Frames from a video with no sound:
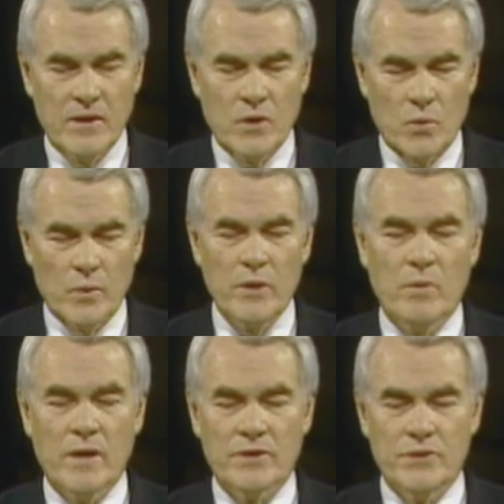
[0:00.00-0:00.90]
we
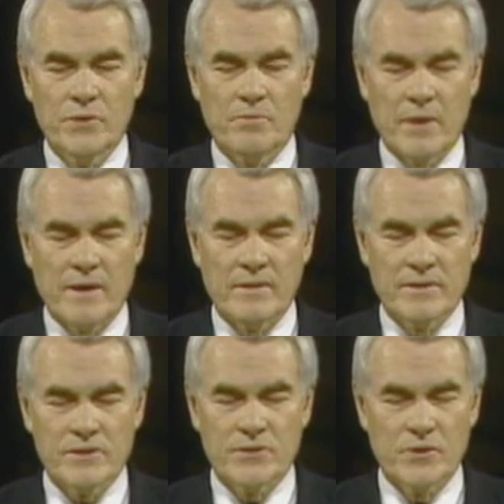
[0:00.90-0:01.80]
want you
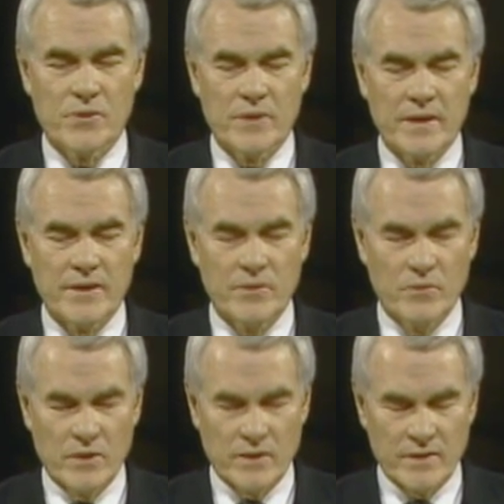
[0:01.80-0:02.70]
parents to create
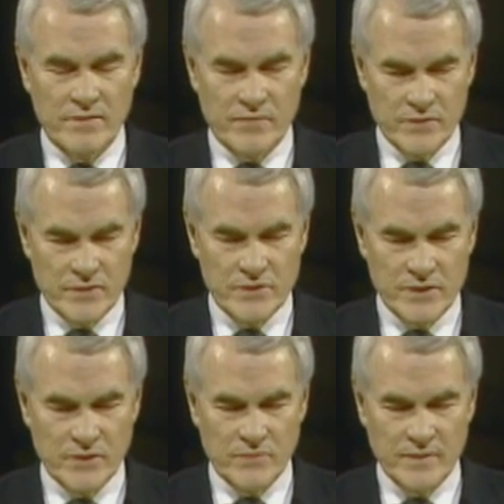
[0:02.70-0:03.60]
work for your
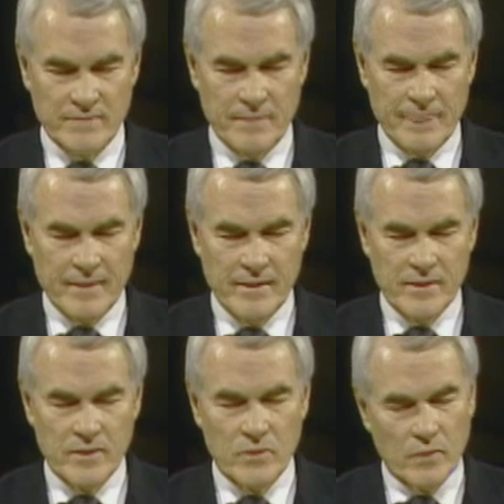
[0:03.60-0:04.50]
children.
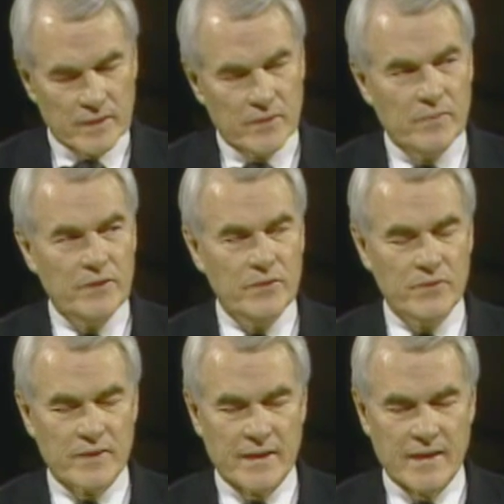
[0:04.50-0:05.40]
What can we do,
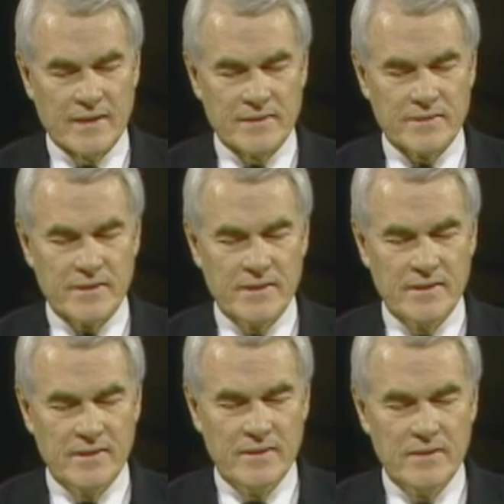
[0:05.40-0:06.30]
they ask?
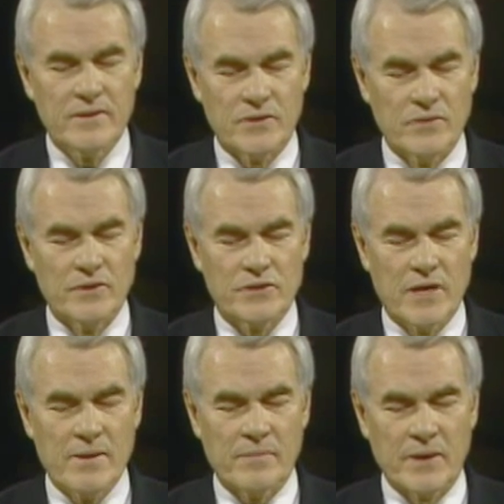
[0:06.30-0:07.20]
Do the
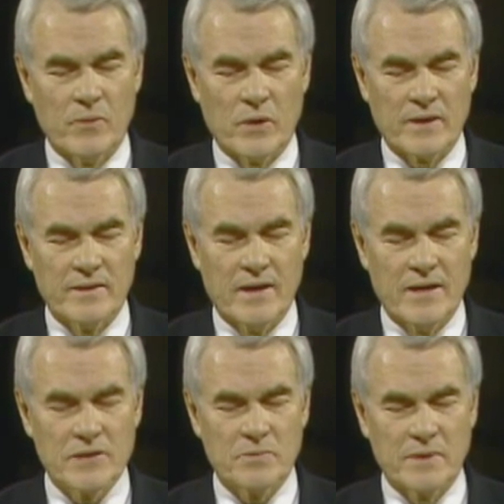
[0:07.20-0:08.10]
shopping, work in the
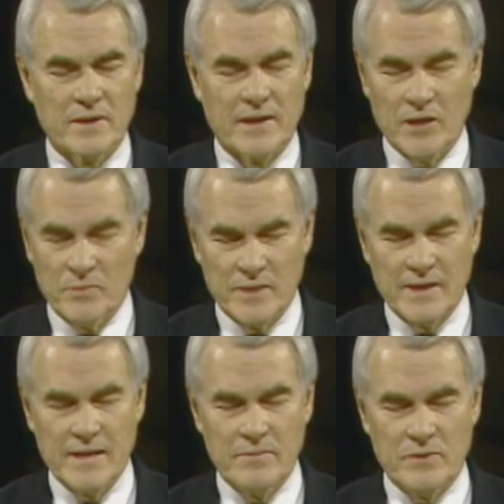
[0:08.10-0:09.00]
hospital, help the
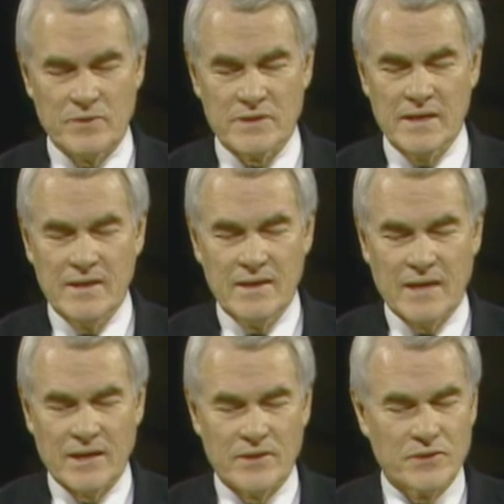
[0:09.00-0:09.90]
neighbors
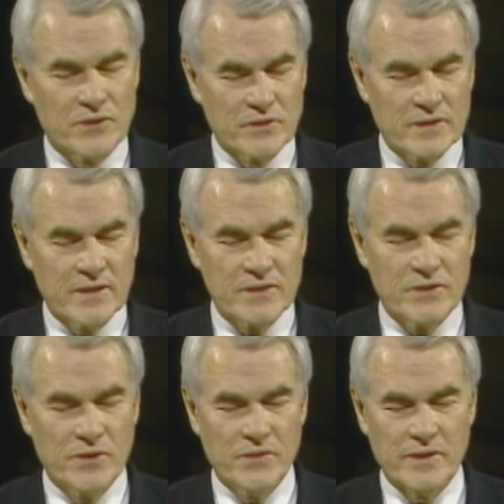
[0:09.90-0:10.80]
and the church
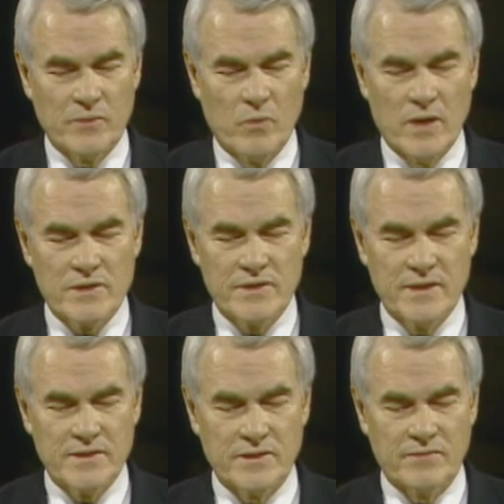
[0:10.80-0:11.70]
custodian, wash
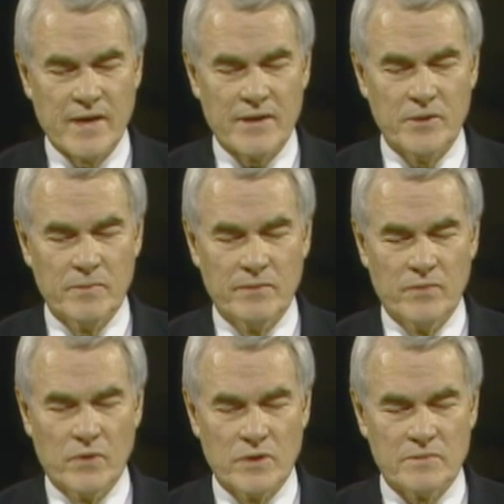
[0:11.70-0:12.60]
dishes, vacuum the
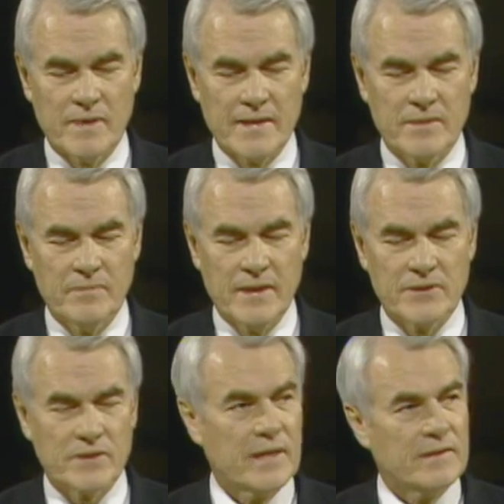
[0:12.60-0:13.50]
floors, make the
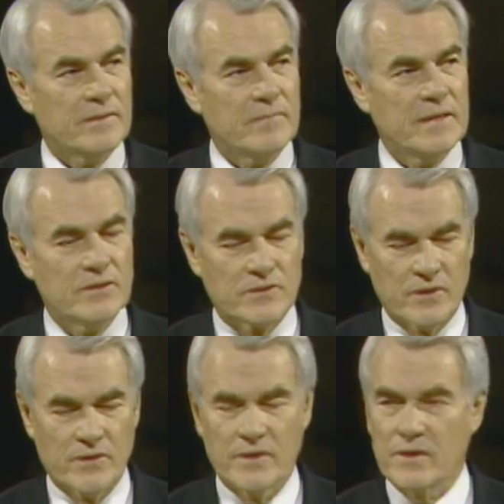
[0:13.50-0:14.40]
beds, get the meals,
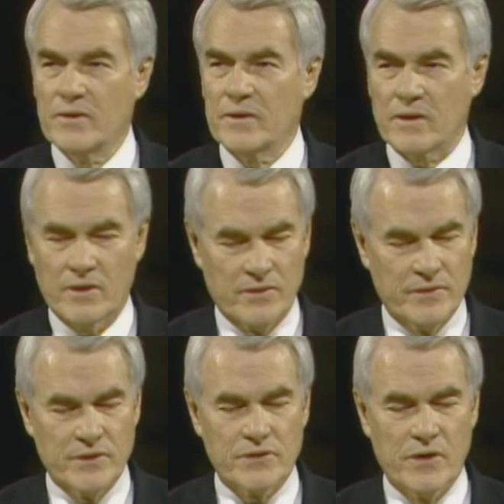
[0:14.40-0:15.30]
learn to cook,
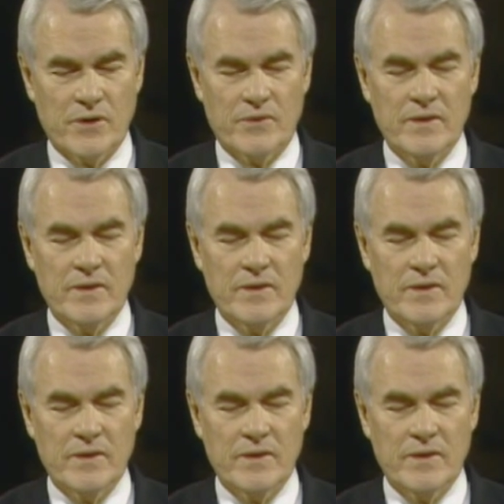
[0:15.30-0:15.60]
learn to sew,